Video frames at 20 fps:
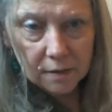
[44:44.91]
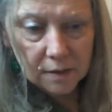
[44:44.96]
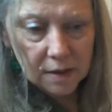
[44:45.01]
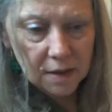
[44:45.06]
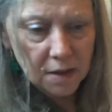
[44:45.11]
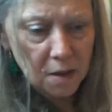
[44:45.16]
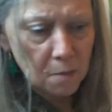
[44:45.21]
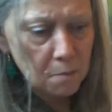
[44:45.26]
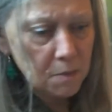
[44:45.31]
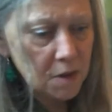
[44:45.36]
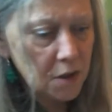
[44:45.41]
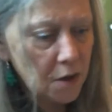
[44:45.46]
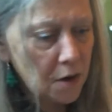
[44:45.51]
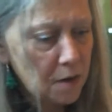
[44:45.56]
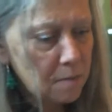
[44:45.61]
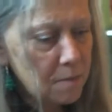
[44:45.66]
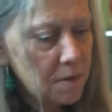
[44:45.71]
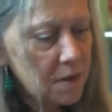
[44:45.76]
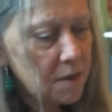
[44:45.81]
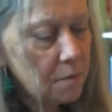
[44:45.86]

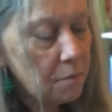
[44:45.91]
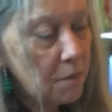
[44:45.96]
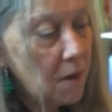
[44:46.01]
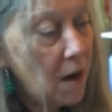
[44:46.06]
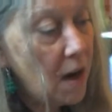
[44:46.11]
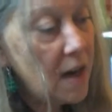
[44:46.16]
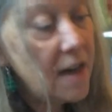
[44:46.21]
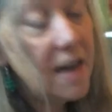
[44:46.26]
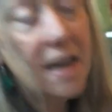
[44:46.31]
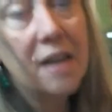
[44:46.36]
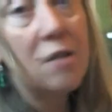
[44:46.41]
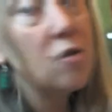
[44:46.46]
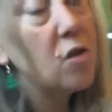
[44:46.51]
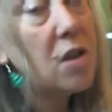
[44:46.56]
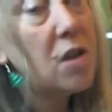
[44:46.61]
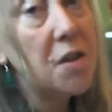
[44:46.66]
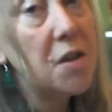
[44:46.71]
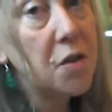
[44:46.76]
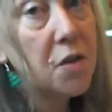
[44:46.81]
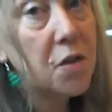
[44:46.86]
Sometimes I
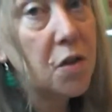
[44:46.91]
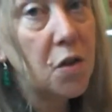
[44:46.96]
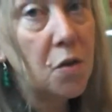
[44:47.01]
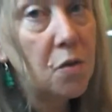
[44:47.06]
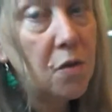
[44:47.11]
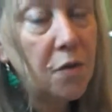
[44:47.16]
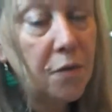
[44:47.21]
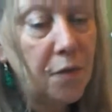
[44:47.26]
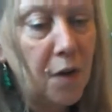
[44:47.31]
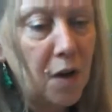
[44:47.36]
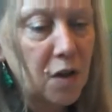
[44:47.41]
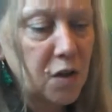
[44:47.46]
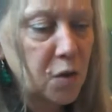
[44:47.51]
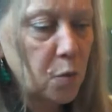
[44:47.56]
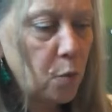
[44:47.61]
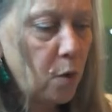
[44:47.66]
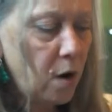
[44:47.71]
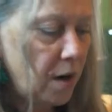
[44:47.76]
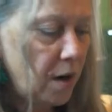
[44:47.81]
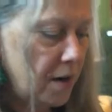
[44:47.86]
literally just do the first
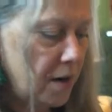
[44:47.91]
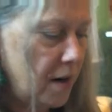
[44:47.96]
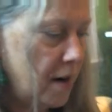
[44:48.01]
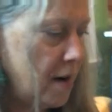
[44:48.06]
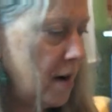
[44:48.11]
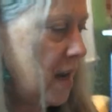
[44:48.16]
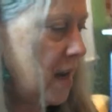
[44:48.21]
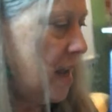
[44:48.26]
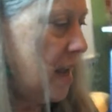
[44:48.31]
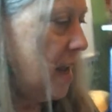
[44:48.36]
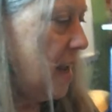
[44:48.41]
one and